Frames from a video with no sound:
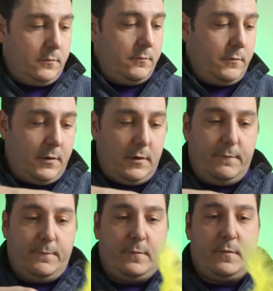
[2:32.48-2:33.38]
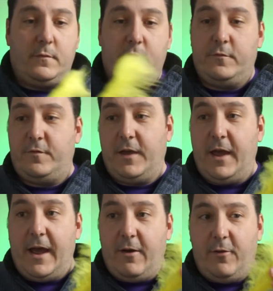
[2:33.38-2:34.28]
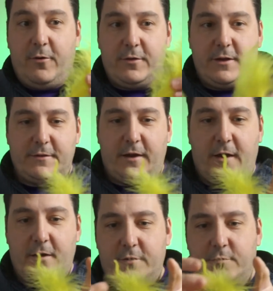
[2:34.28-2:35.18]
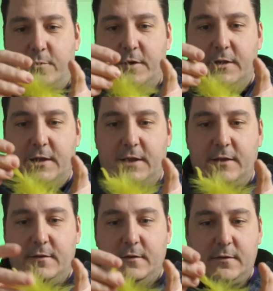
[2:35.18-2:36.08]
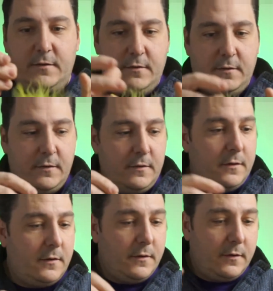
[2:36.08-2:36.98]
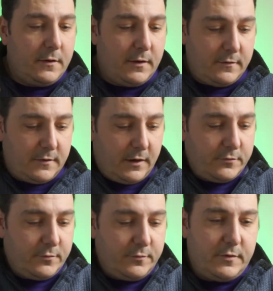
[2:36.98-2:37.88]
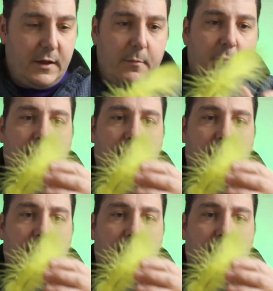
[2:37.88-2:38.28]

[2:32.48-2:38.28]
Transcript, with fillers: Right. Forget how long these are, because what you need is the actual tip.